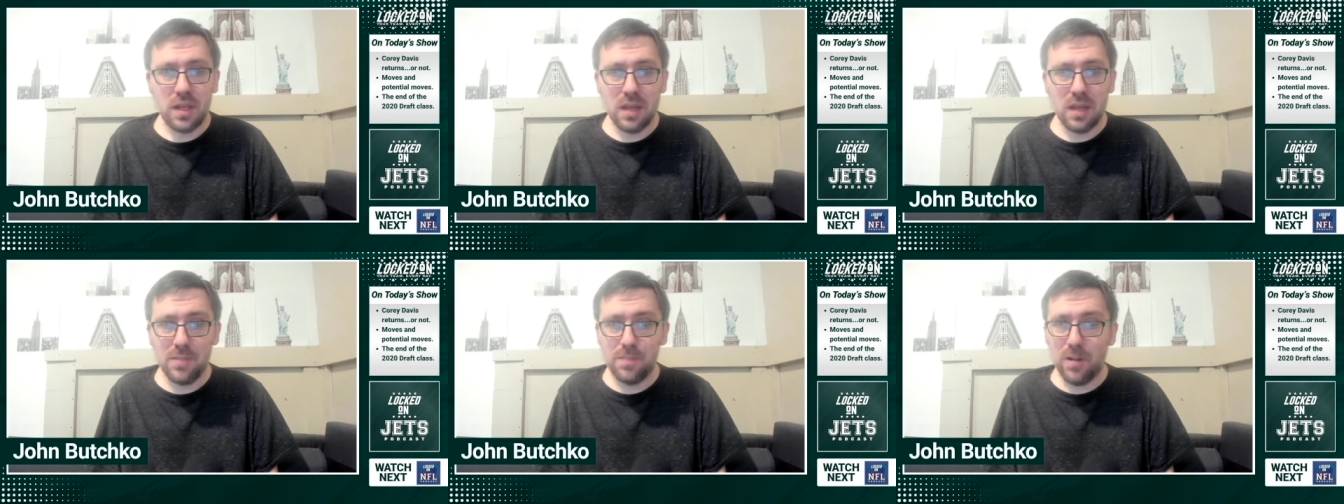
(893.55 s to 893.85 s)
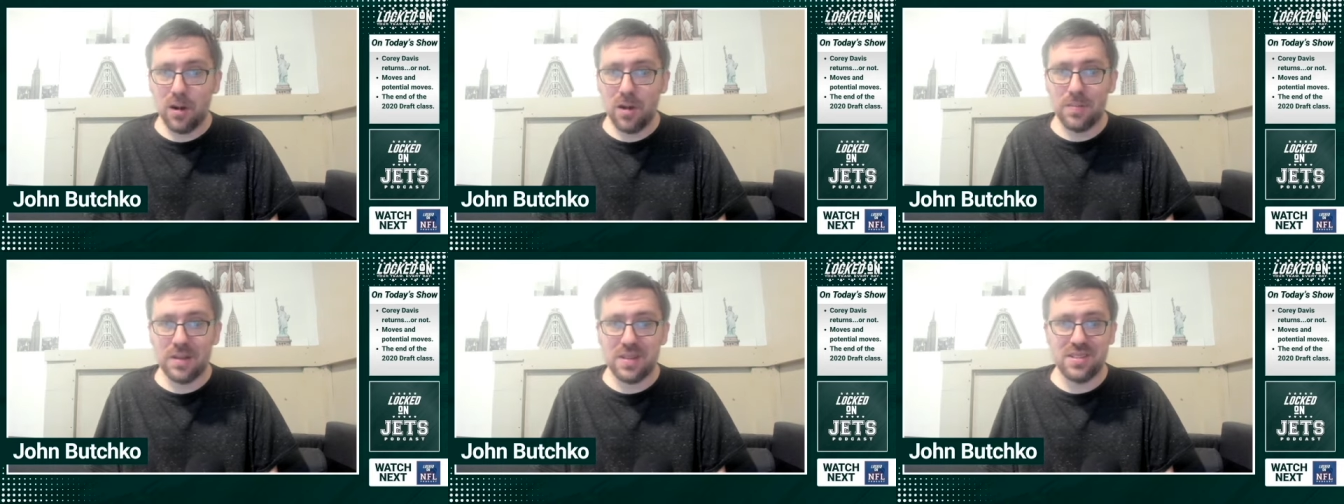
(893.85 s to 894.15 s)
in
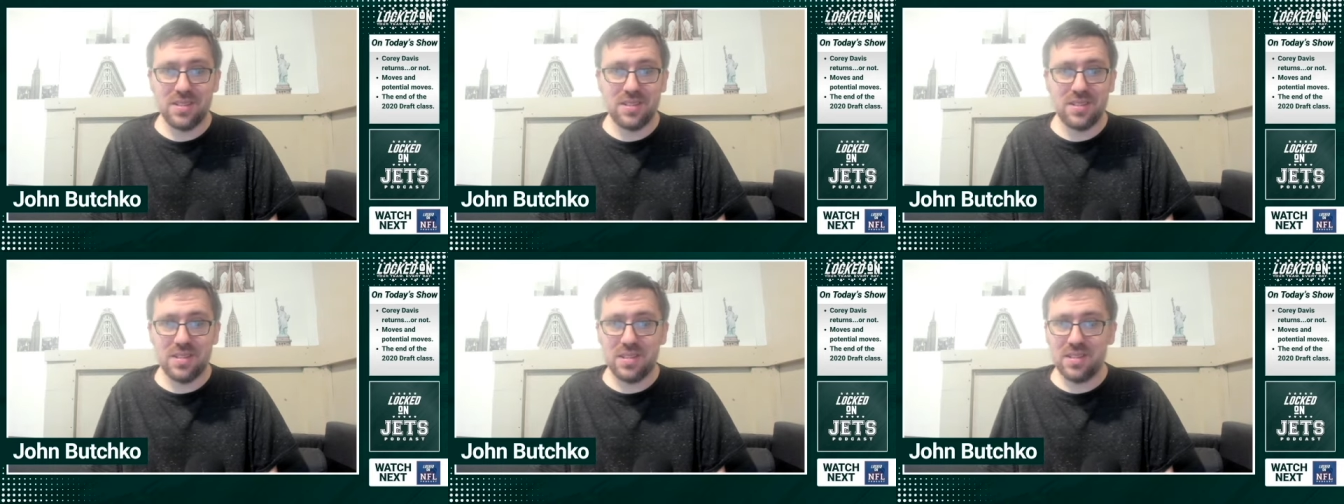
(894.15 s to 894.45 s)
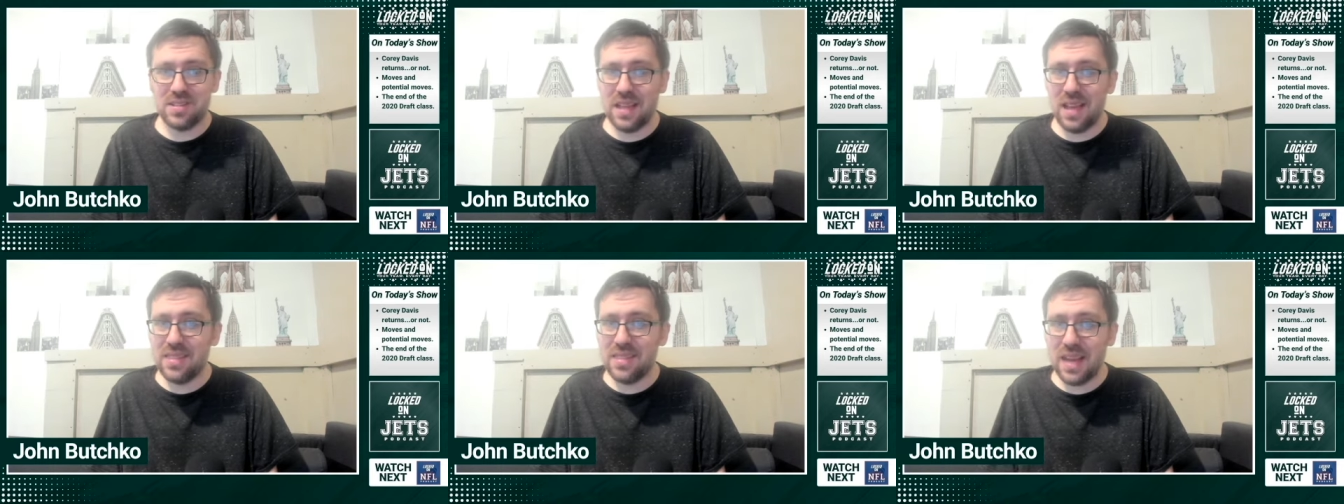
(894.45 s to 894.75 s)
part because you
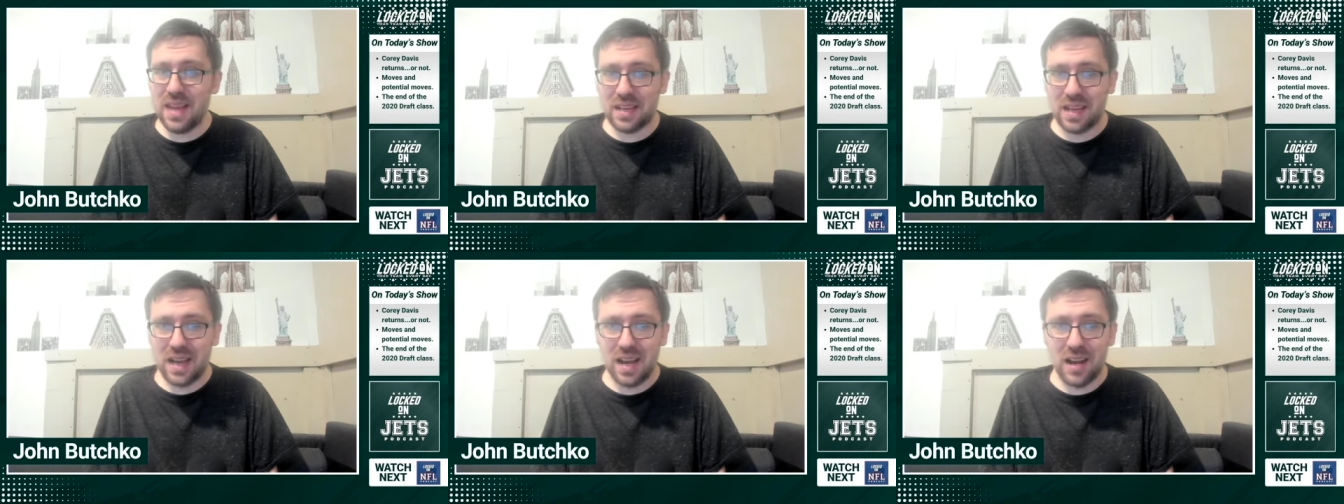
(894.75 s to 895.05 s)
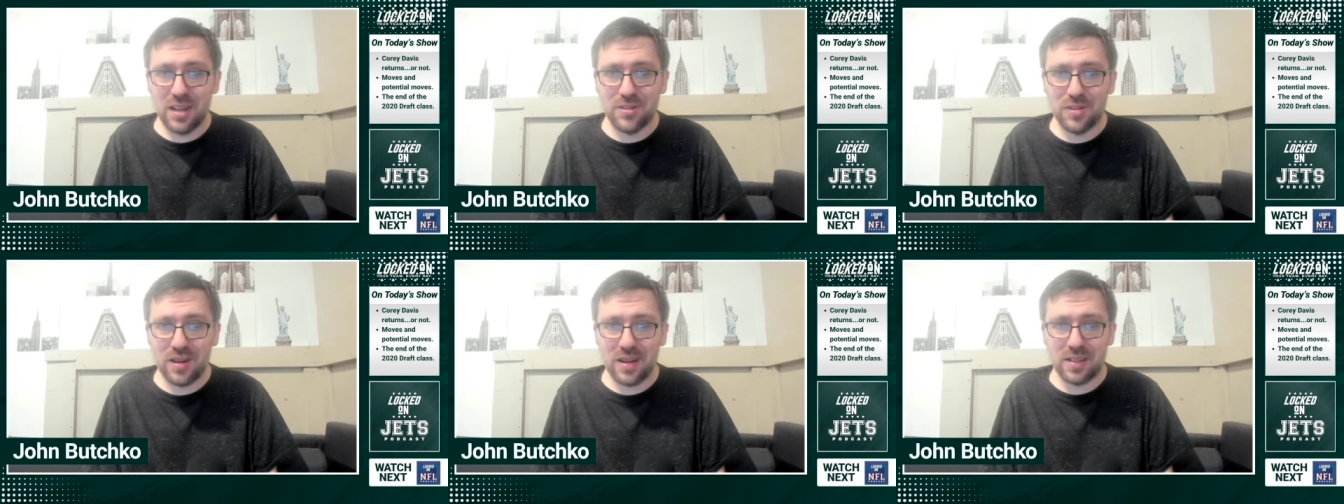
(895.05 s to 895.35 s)
just end that
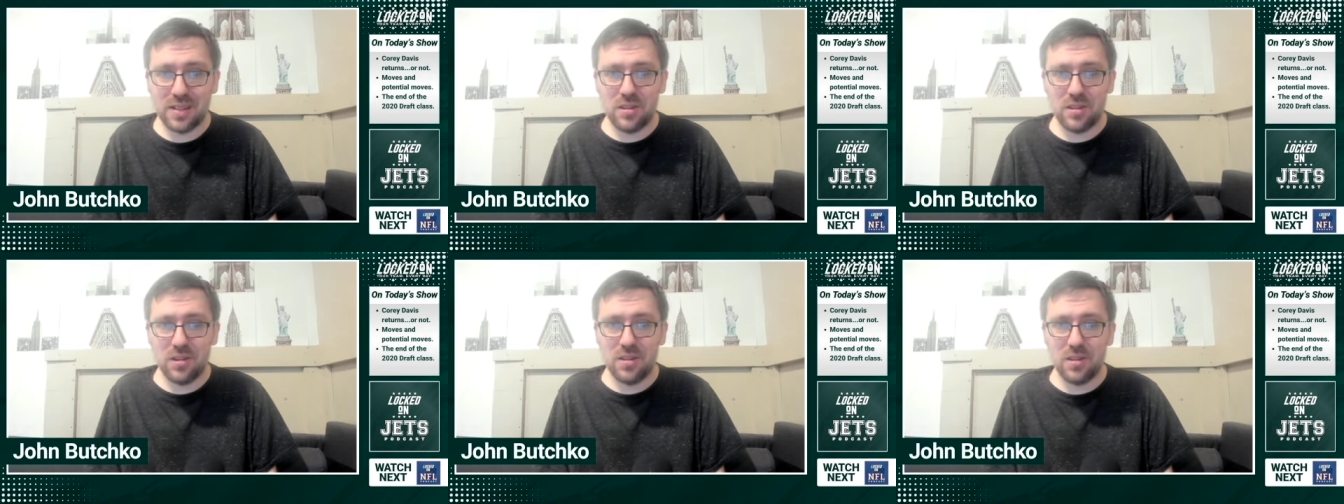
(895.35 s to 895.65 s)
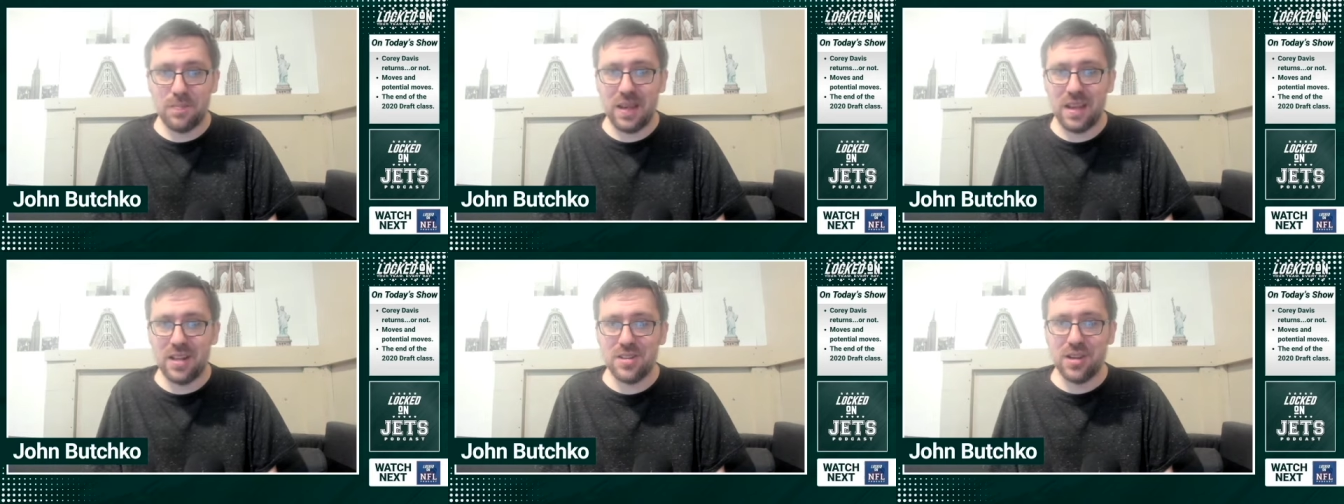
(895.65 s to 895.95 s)
contract, you turn the
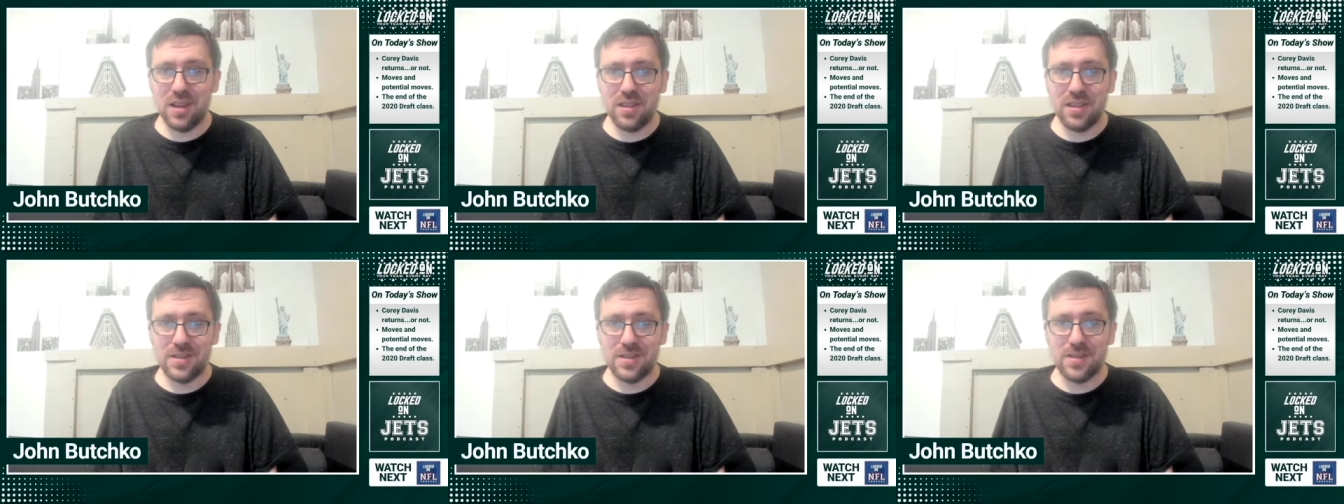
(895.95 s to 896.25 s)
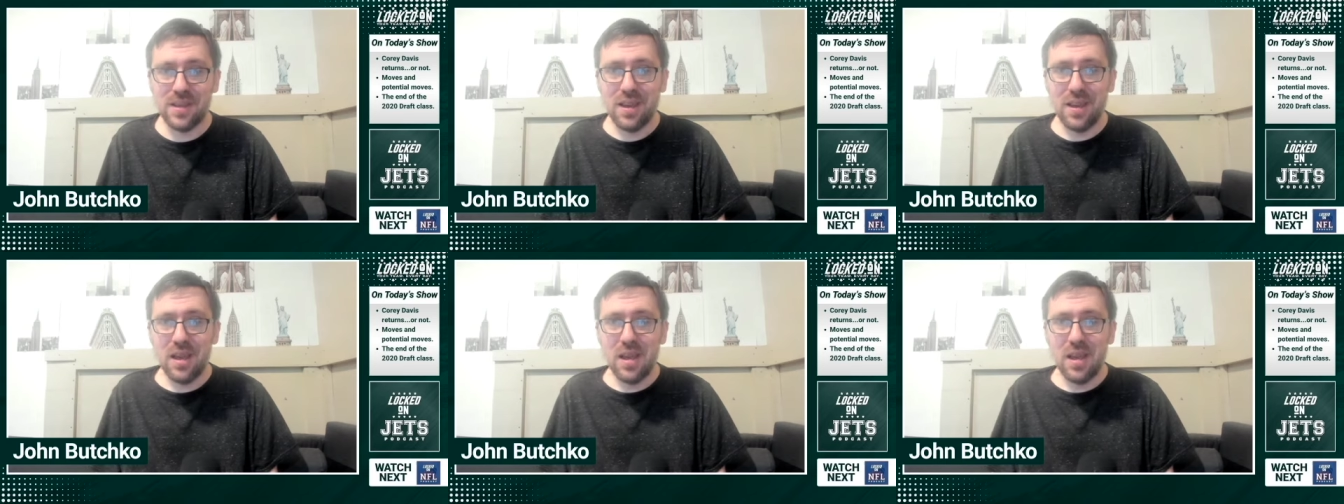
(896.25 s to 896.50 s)
page on this.